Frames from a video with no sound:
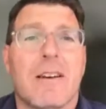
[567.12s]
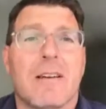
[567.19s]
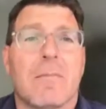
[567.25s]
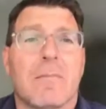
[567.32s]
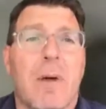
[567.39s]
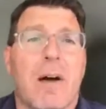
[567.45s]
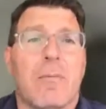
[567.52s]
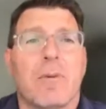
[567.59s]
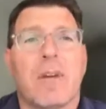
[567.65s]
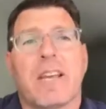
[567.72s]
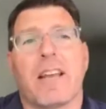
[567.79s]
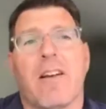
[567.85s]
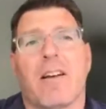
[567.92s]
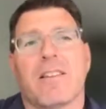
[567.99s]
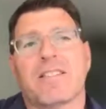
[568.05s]
but we
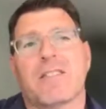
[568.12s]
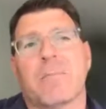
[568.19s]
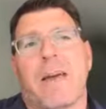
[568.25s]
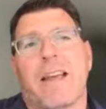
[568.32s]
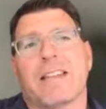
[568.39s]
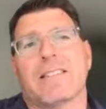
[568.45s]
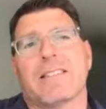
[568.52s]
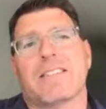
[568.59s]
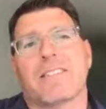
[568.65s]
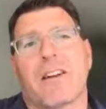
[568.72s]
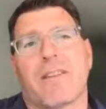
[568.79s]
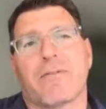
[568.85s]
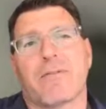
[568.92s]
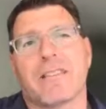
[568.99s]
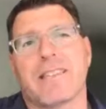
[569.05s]
can also make
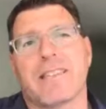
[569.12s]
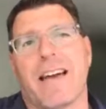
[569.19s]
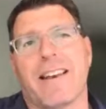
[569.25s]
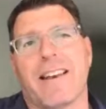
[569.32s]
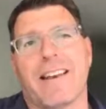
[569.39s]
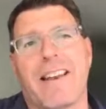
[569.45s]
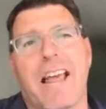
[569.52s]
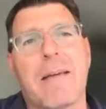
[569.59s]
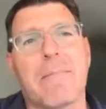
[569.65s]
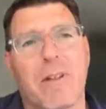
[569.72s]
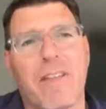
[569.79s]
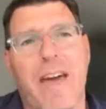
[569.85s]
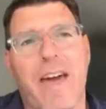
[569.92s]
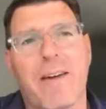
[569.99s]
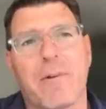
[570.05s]
discoveries that enable
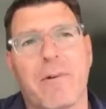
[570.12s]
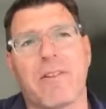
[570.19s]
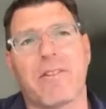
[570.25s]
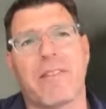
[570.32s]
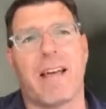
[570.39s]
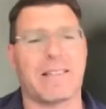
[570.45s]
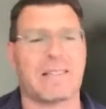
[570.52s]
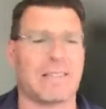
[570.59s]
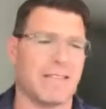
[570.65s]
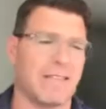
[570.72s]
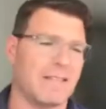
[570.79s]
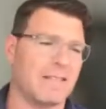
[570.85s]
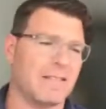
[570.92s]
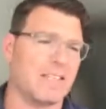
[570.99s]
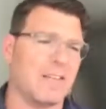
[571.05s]
that, whether that's
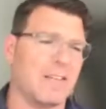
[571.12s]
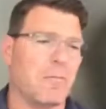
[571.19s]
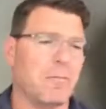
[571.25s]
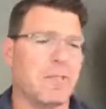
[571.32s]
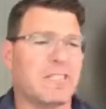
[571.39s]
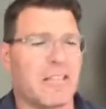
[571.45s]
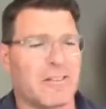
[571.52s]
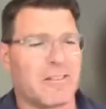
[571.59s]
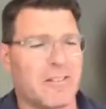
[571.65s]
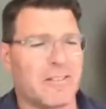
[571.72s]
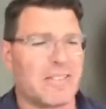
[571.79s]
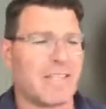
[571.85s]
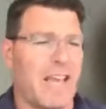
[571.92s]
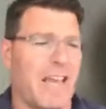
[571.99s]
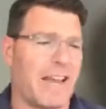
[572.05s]
in,
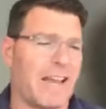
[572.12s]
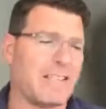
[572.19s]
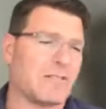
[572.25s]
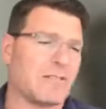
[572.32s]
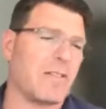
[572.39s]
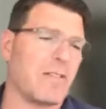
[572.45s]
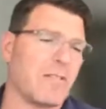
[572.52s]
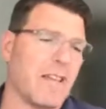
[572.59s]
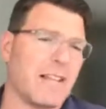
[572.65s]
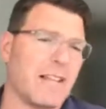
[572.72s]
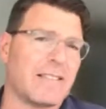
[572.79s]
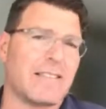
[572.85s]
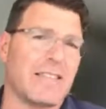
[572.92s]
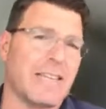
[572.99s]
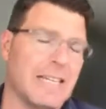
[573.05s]
materials science, whether
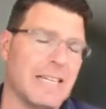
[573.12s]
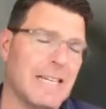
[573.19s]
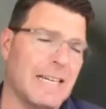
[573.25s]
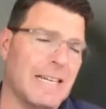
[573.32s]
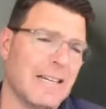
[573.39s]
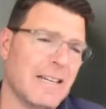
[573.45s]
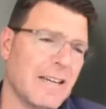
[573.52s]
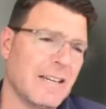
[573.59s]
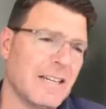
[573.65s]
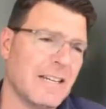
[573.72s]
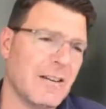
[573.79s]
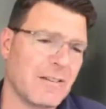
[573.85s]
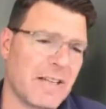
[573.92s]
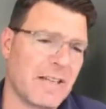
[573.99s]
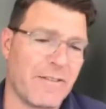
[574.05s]
that's in,
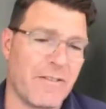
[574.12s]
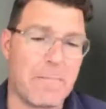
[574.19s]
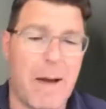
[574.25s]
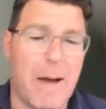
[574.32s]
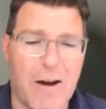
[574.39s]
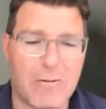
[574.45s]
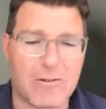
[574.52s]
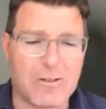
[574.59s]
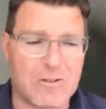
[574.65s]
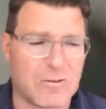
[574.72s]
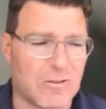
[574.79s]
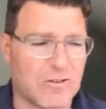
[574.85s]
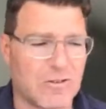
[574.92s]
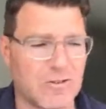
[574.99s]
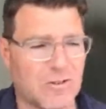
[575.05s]
kind of the power
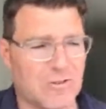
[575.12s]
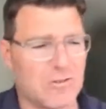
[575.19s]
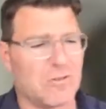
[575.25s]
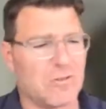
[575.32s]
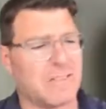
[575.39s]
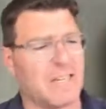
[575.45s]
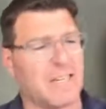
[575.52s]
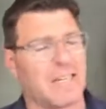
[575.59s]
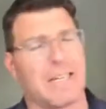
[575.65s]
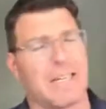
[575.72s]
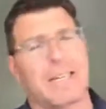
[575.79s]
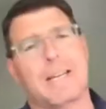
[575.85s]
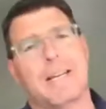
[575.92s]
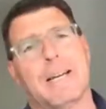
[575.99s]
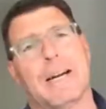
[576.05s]
sources you're
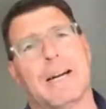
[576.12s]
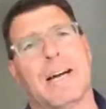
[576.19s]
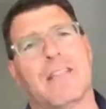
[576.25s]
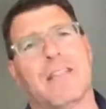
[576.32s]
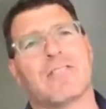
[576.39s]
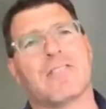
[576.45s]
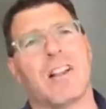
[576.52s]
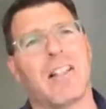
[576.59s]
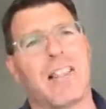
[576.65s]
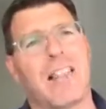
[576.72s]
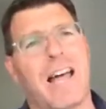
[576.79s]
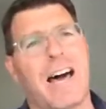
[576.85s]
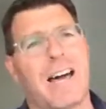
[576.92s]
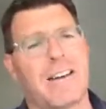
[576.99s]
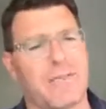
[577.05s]
using. There's a
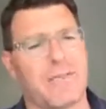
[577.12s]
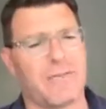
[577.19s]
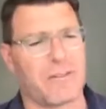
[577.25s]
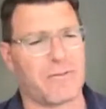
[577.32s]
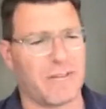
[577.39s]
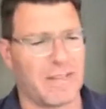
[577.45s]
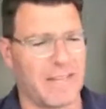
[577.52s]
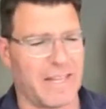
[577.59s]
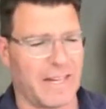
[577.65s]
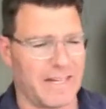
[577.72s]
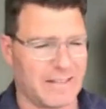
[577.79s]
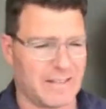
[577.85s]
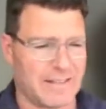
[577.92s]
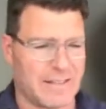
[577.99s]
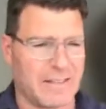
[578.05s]
lot of different
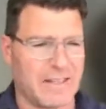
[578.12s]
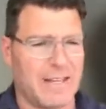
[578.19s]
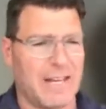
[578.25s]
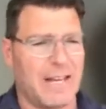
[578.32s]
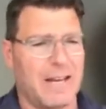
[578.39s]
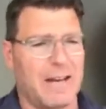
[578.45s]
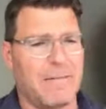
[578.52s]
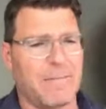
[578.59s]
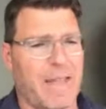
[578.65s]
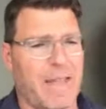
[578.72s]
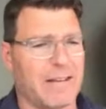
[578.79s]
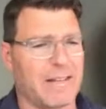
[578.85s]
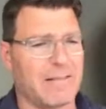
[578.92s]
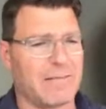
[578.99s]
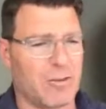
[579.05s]
things
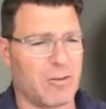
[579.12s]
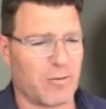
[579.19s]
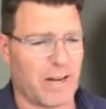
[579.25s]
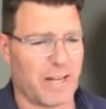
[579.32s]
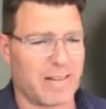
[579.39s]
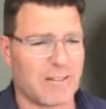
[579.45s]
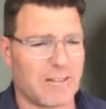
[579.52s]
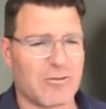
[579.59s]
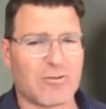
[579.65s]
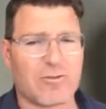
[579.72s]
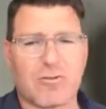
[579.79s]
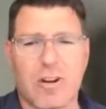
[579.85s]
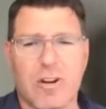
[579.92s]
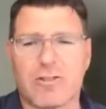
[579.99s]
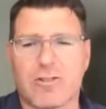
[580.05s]
that can create this
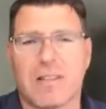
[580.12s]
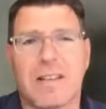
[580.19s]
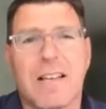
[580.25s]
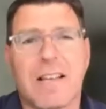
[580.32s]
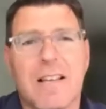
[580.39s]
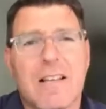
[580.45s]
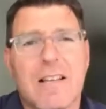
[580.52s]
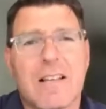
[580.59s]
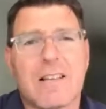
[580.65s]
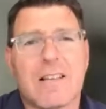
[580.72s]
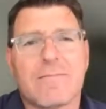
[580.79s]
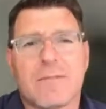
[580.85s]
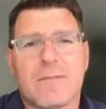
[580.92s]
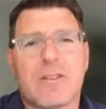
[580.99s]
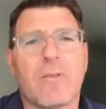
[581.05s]
destruction.
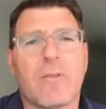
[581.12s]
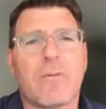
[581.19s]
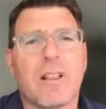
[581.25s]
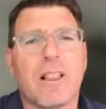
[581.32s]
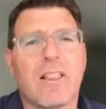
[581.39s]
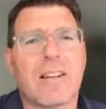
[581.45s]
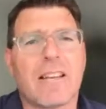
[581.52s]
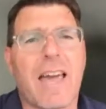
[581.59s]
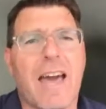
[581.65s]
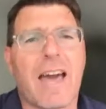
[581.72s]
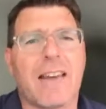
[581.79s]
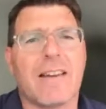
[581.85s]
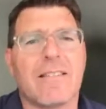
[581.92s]
So if we look at